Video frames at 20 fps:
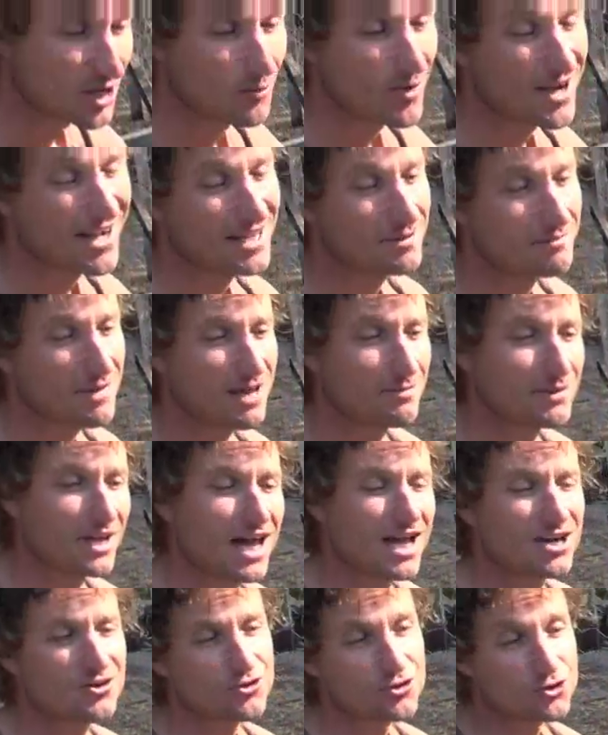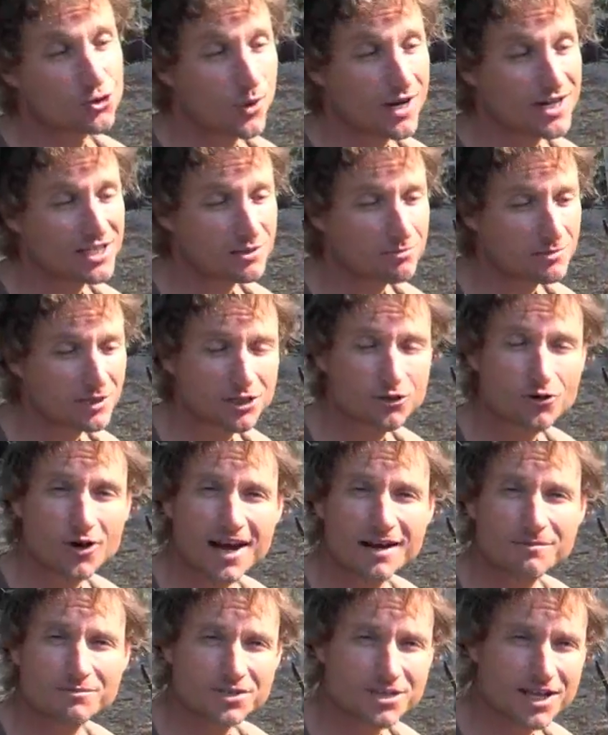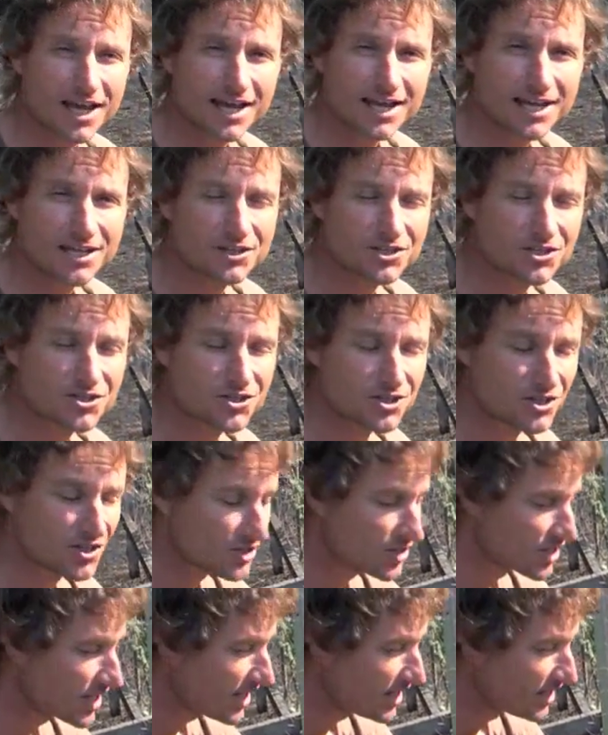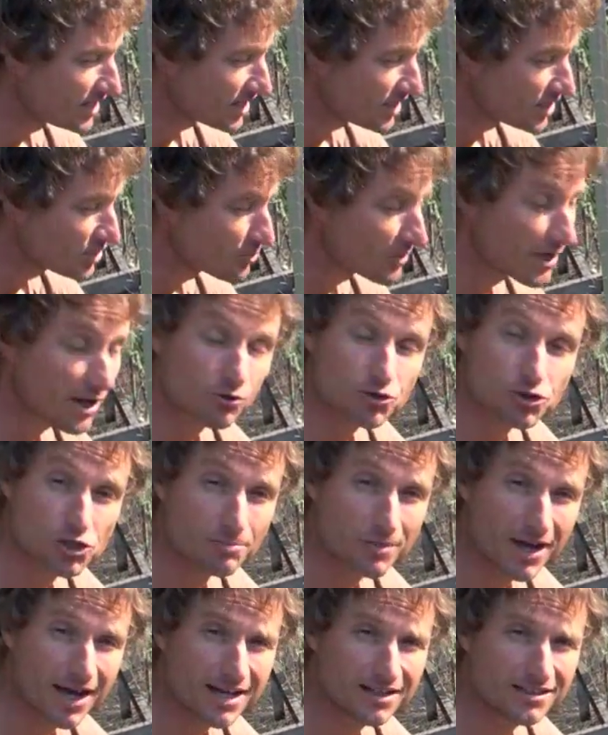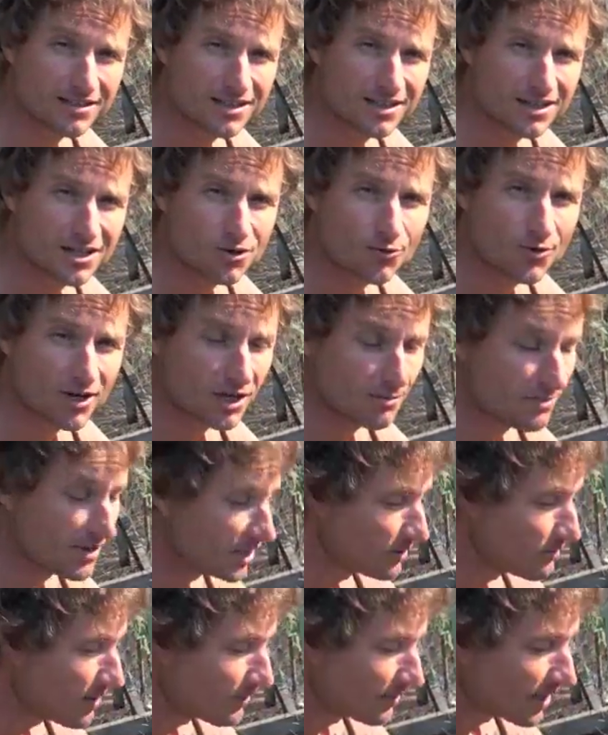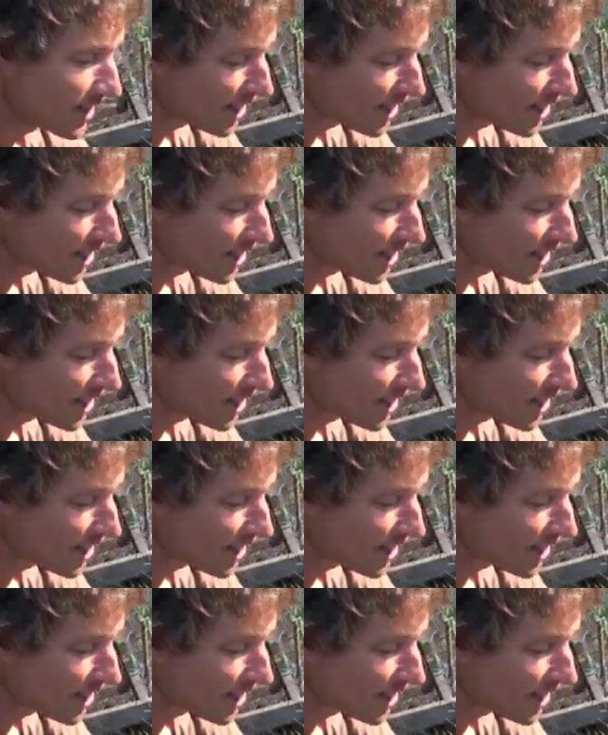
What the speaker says: they reckon maybe 120 milligrams a day. And this is again, Isabel Shippard recommended maybe